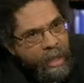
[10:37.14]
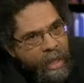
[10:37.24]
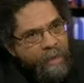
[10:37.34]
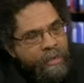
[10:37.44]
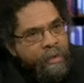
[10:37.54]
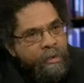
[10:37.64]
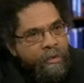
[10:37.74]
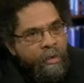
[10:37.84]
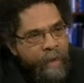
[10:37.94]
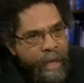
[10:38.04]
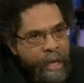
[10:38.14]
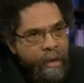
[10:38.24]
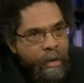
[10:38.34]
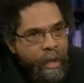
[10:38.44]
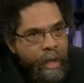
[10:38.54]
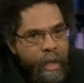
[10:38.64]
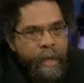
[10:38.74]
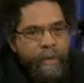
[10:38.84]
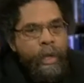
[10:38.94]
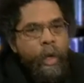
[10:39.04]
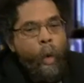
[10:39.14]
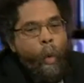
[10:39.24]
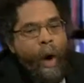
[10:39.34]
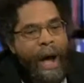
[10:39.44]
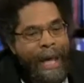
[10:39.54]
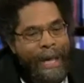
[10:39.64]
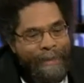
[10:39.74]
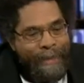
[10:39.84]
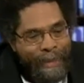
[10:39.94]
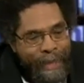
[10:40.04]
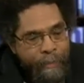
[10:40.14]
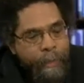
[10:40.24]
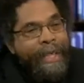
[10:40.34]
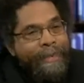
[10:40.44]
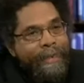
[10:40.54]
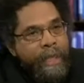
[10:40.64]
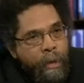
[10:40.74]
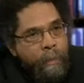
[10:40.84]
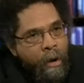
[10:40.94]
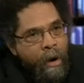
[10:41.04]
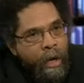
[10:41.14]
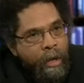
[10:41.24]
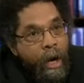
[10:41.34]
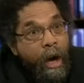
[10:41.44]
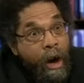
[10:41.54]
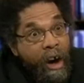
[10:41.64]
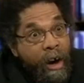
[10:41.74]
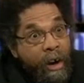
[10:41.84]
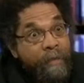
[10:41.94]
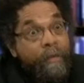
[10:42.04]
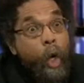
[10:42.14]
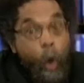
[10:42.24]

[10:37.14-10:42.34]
and Sister Jarrell, then why has that not been a center part of